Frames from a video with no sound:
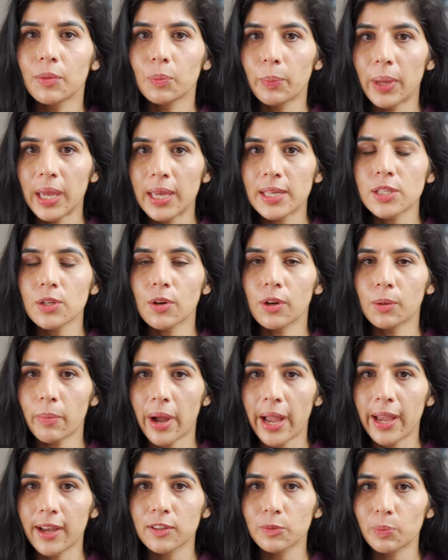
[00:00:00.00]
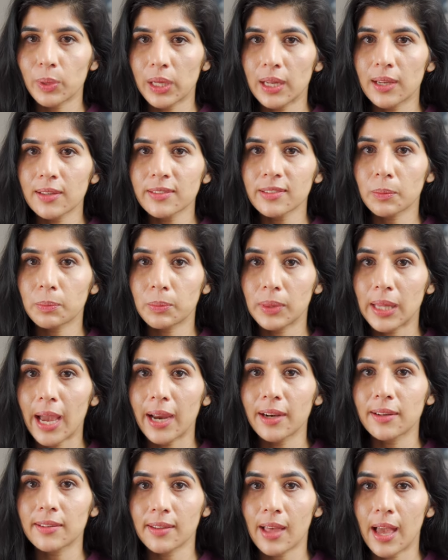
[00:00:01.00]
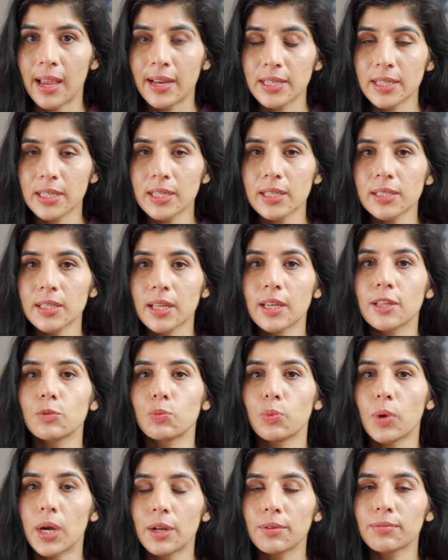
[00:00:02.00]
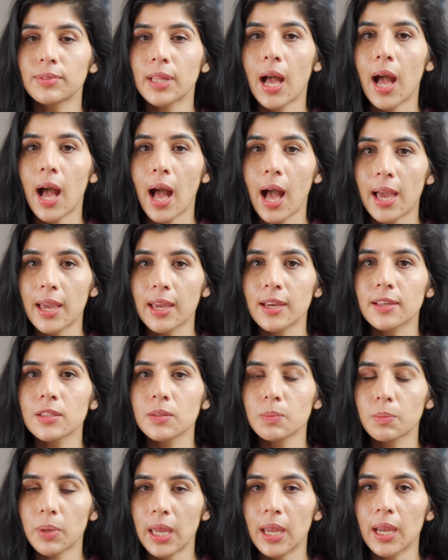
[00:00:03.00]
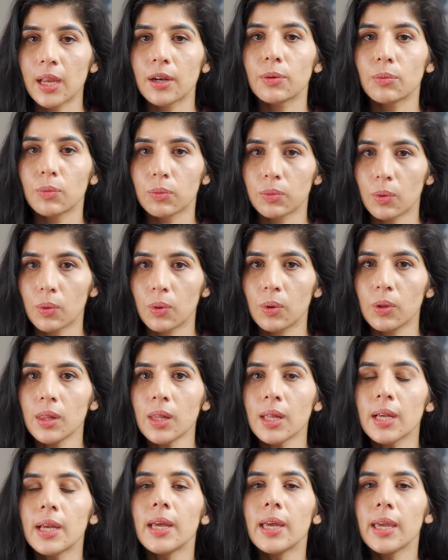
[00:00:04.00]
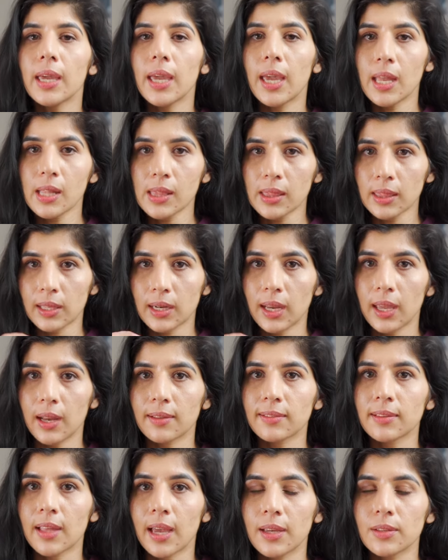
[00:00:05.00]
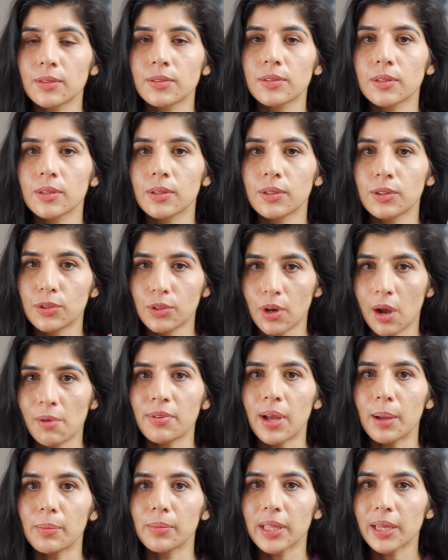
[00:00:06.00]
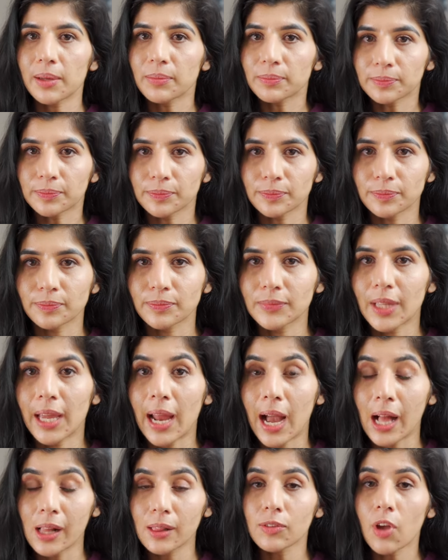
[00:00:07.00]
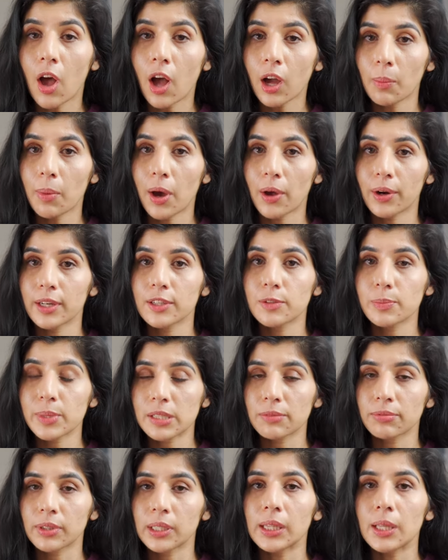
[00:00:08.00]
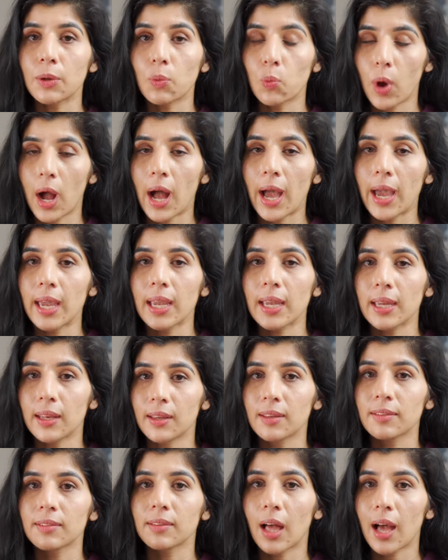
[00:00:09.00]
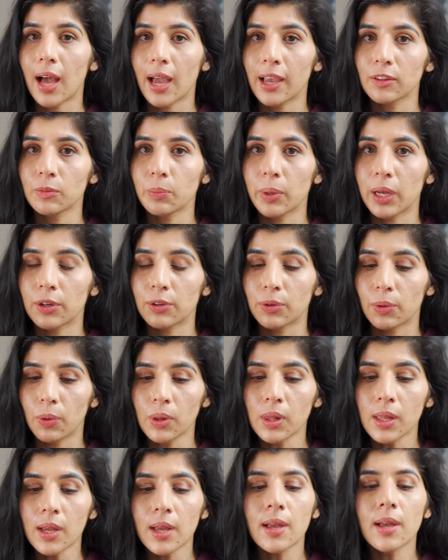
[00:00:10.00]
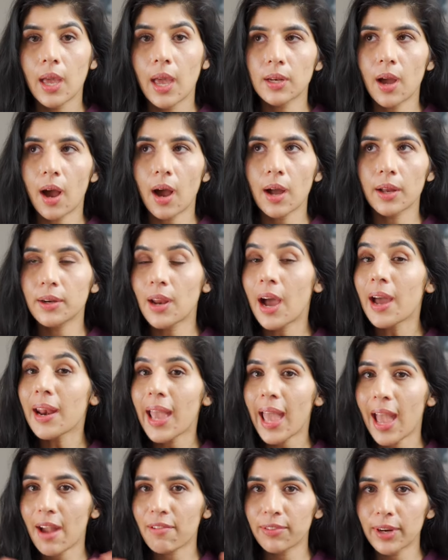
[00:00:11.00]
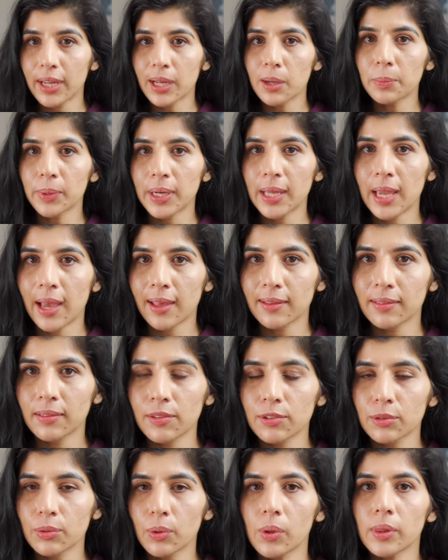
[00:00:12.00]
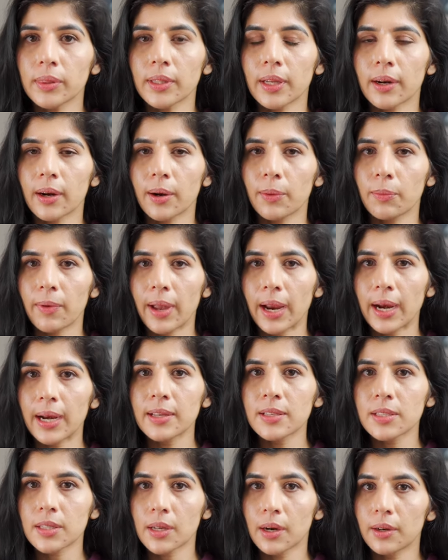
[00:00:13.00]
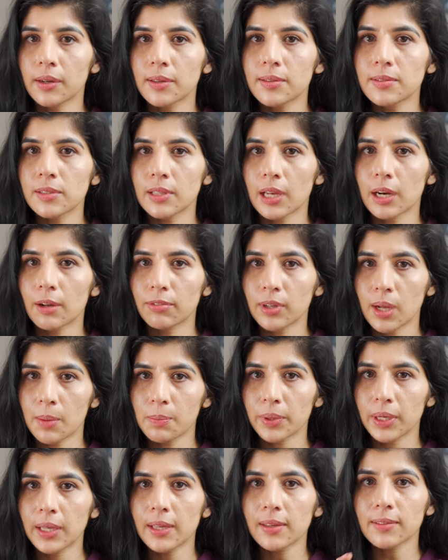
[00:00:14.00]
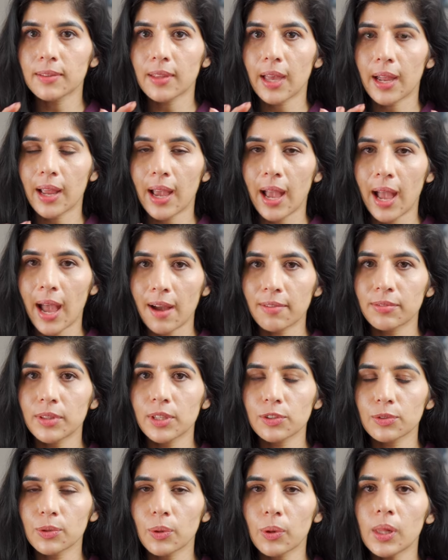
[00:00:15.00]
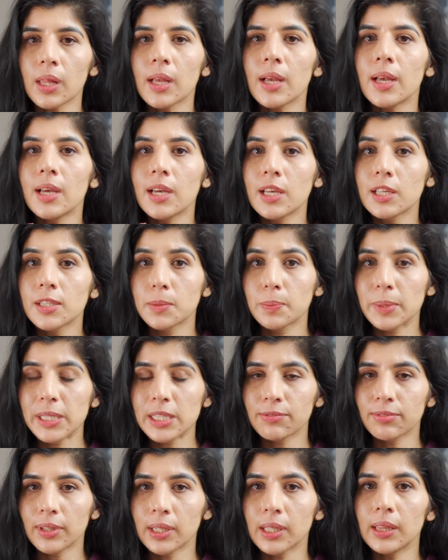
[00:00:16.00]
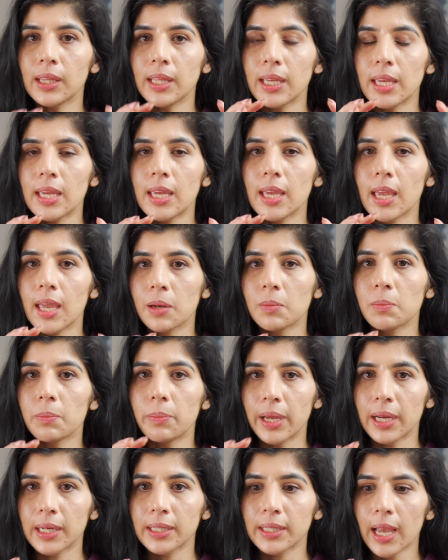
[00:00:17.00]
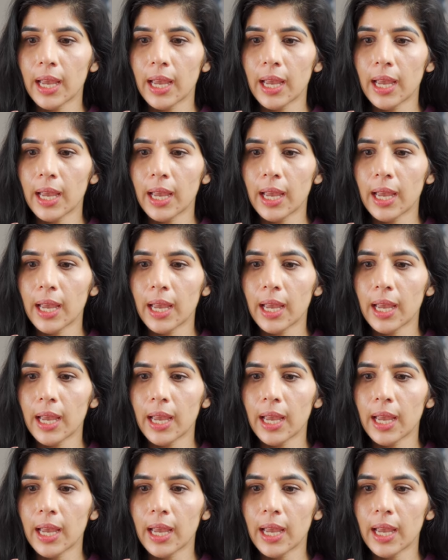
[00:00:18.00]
based on my experience, applied scientist is one of the highest paid role in the data science job family. And I'll talk about it specifically why it is the highest paid role. Not every company has this role. There are a very certain set of companies that have this role. Specifically in big